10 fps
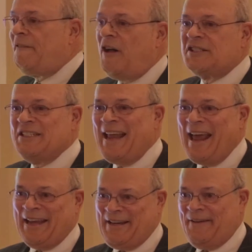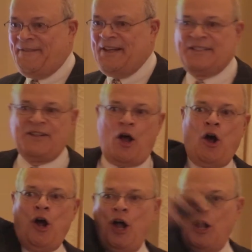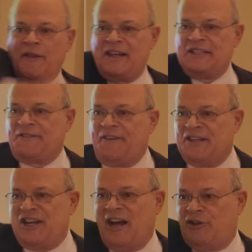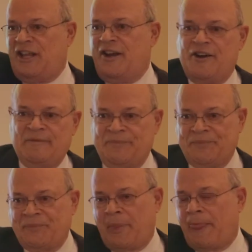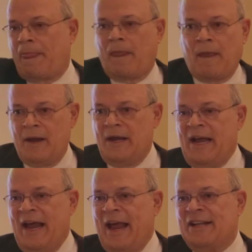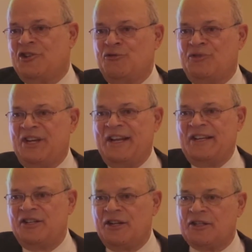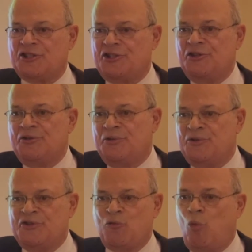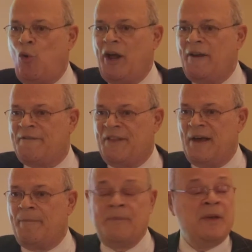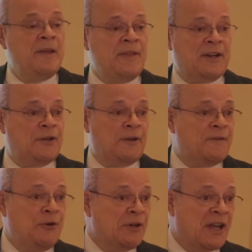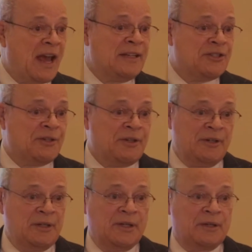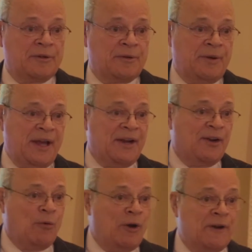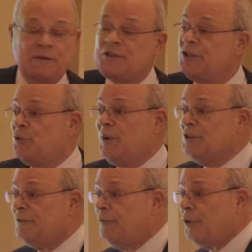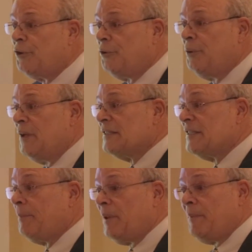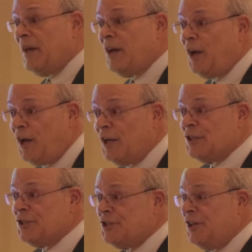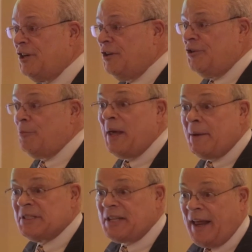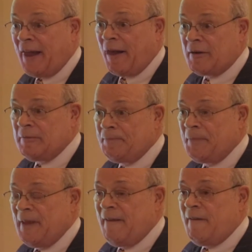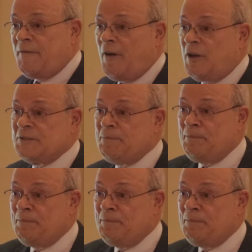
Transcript: false negative is all these fish out there, and you didn't choose one of them that could have cured cancer, created a wonderful situation for you simply because you made a mistake. False